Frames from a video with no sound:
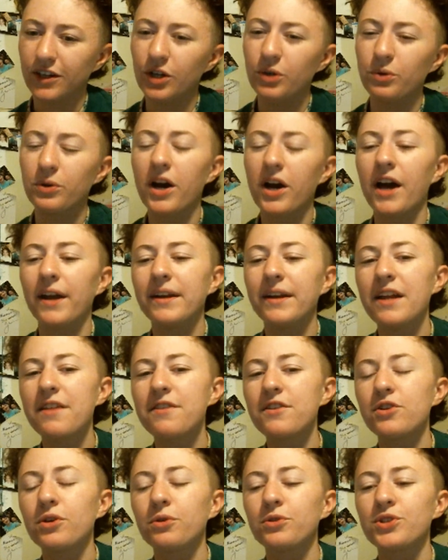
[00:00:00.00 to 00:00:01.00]
oh God,
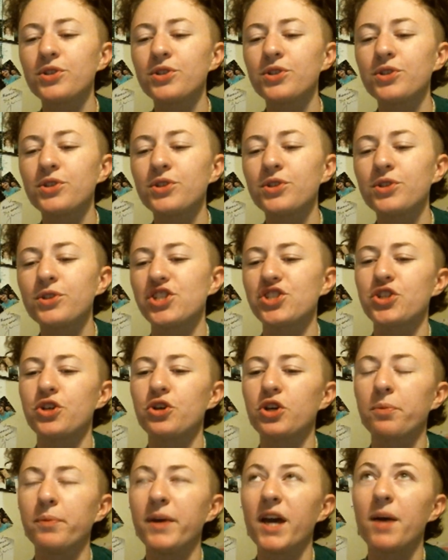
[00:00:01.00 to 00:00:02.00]
Nathan, no, don't
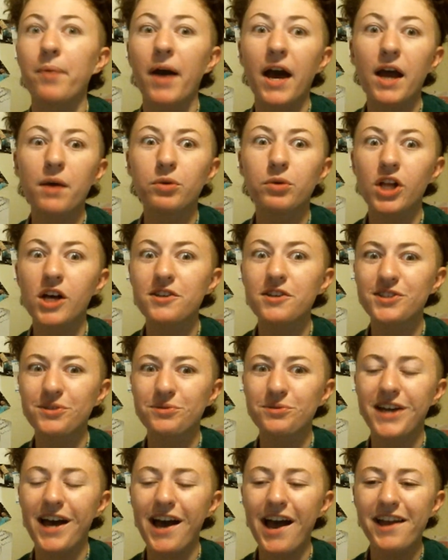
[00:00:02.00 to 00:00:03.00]
die just to hook me up. I
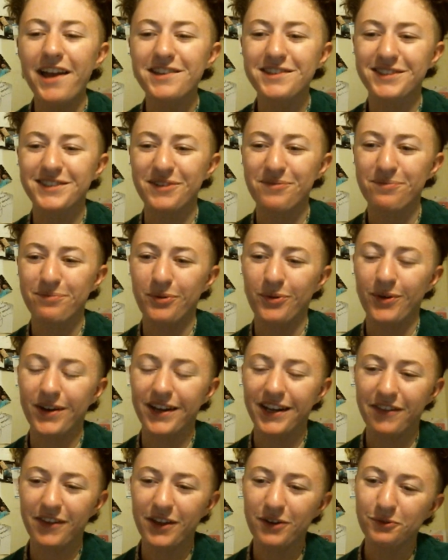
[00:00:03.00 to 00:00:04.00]
will also die at
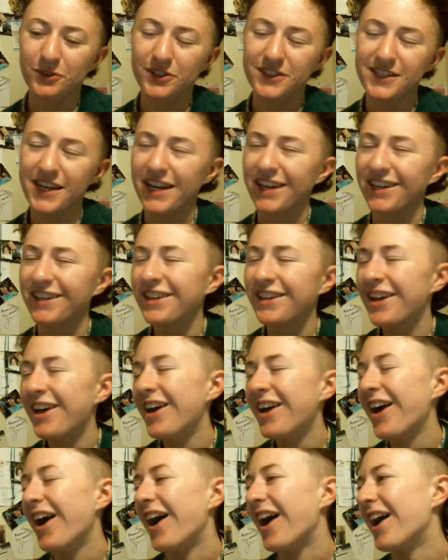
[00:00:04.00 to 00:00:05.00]
some point and then we'll
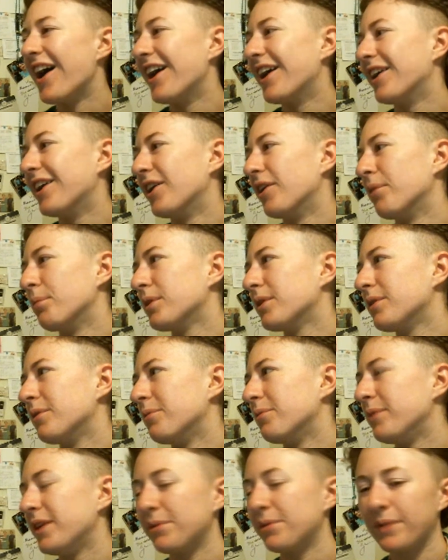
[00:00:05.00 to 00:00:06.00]
date.
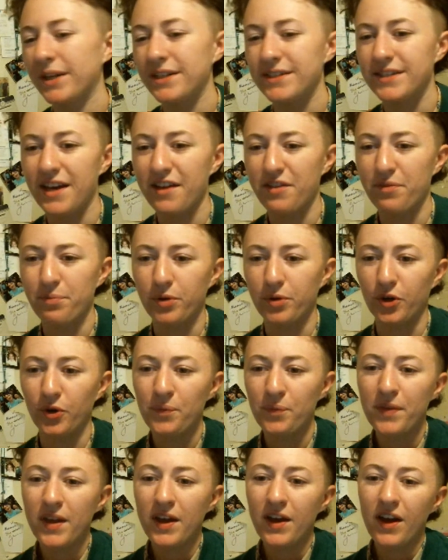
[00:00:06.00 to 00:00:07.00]
Me and my death
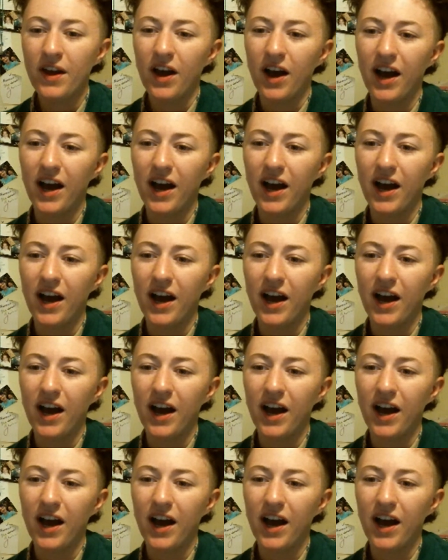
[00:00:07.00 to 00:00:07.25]
boo.